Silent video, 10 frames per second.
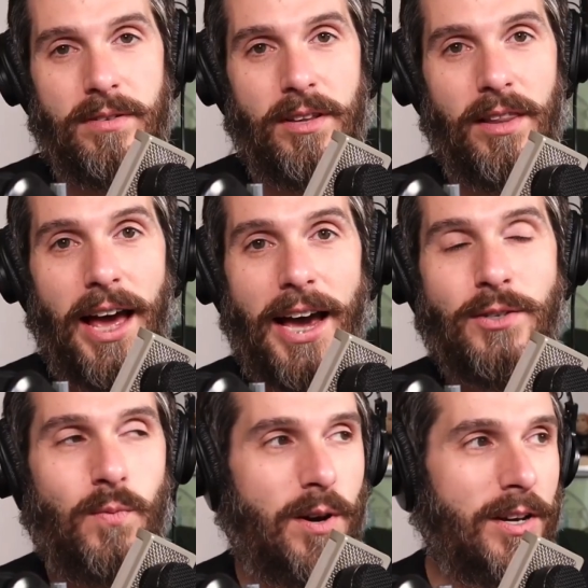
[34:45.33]
the
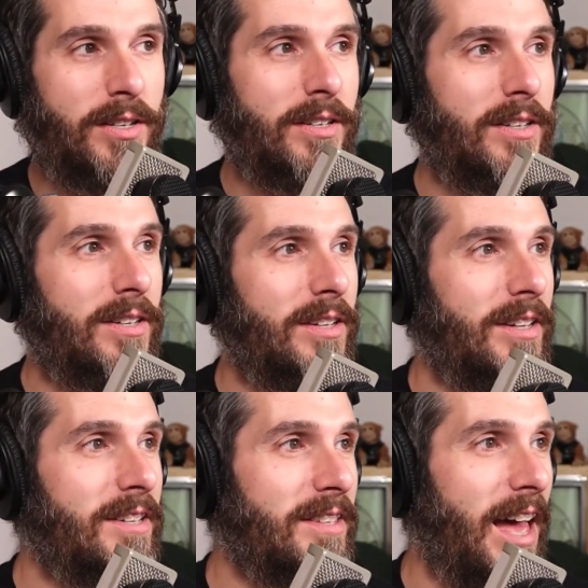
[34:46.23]
last one
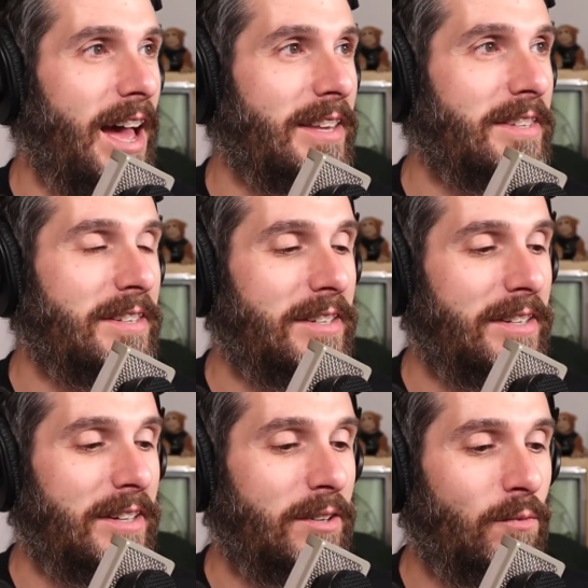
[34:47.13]
is that
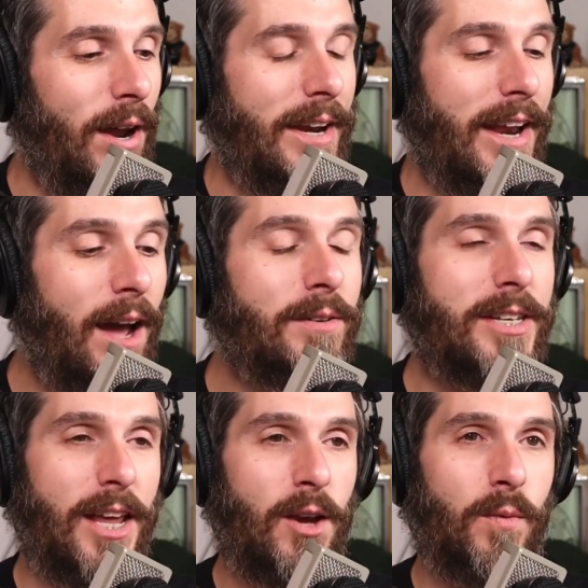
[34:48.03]
right now
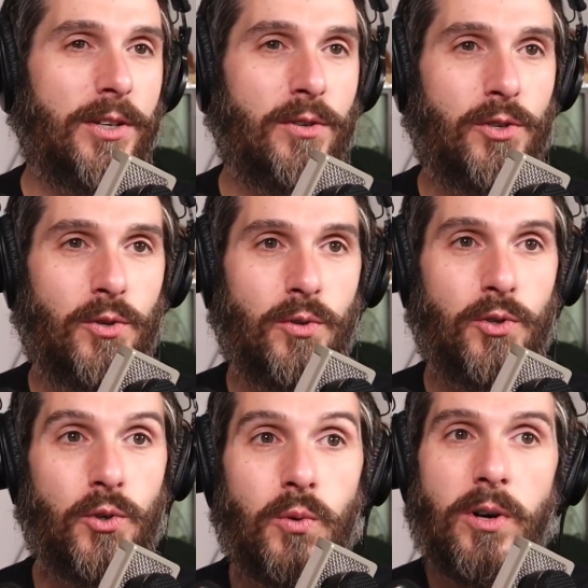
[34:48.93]
today, when you do
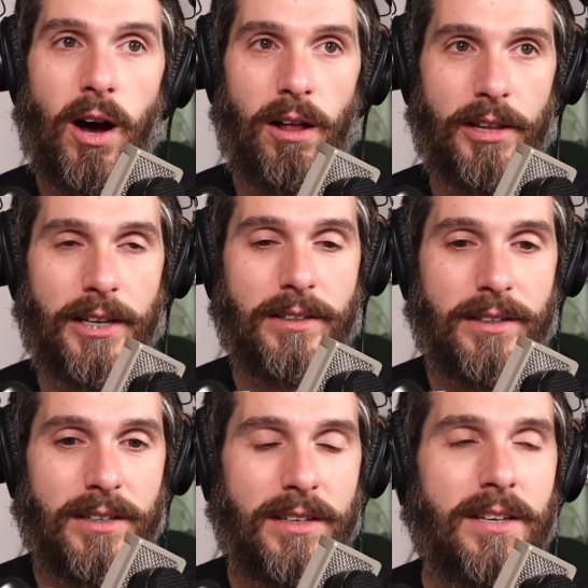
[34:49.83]
tool calling
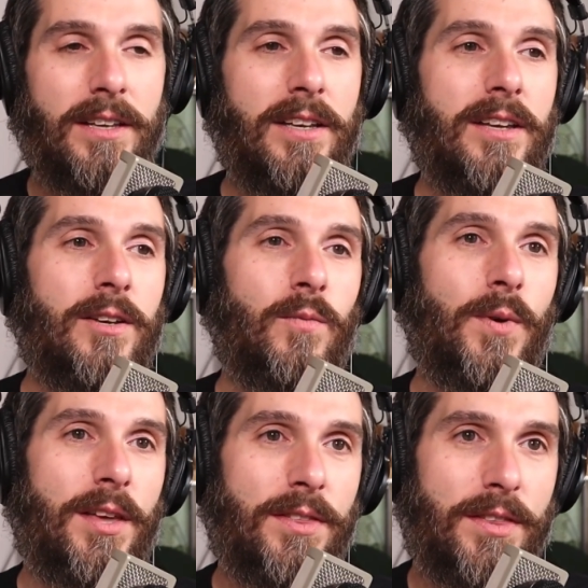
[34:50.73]

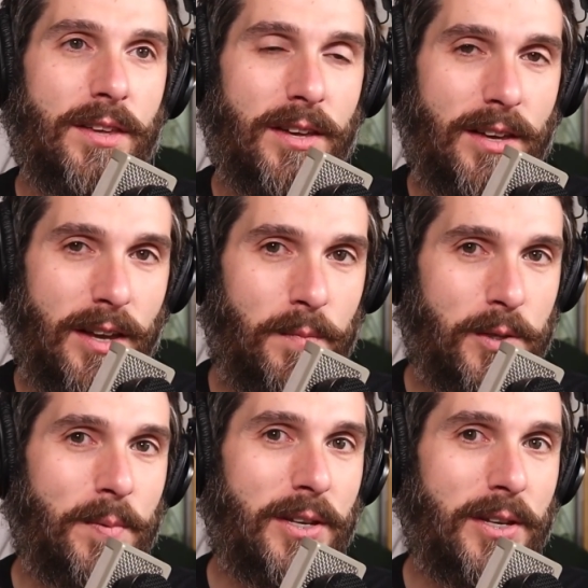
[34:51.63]
with MCP